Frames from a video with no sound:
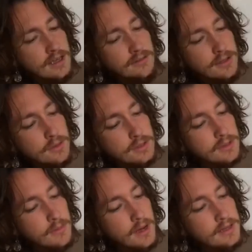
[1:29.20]
If you were to
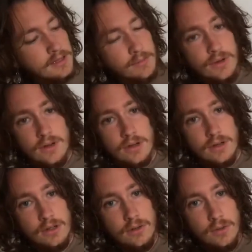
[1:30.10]
buy this book,
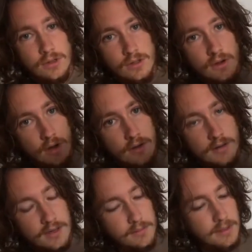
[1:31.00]
you would not
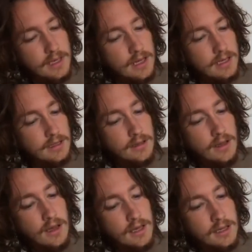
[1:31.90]
only be getting
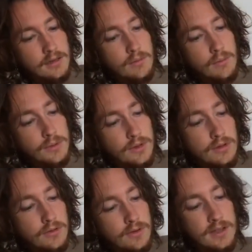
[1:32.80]
a
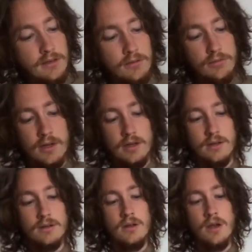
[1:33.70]
beautifully
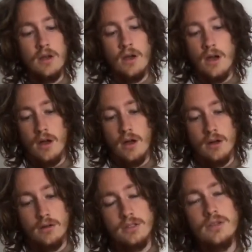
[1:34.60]
written
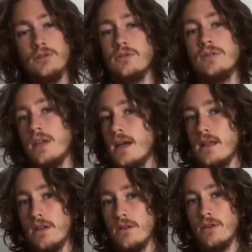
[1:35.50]
children's
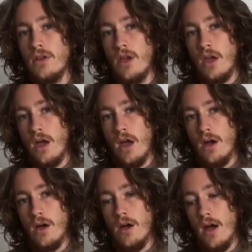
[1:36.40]
and
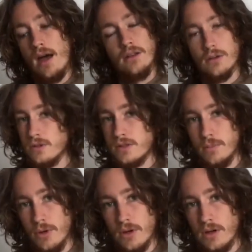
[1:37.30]
adult's
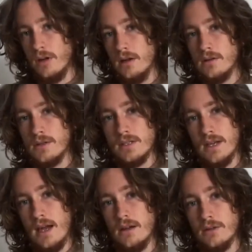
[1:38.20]
book. I don't want to say
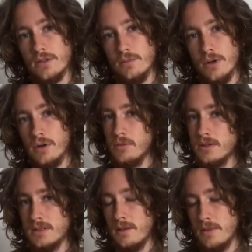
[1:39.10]
adult's book
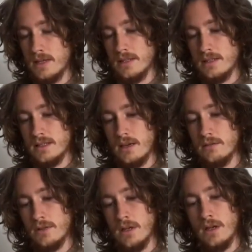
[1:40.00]
because that makes it
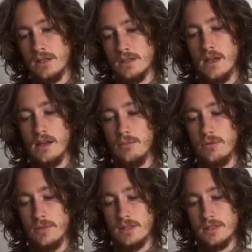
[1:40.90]
sound slightly
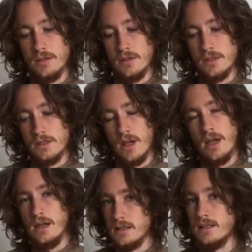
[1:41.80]
promiscuous
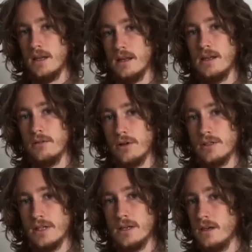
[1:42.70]
and slightly
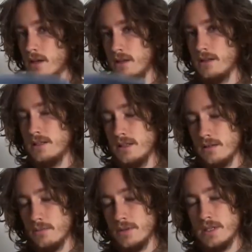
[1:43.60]
erotic. This
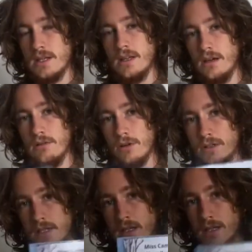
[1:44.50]
isn't particularly
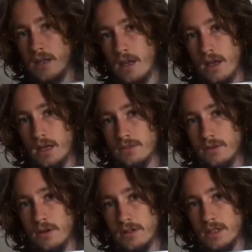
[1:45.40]
erotic as far as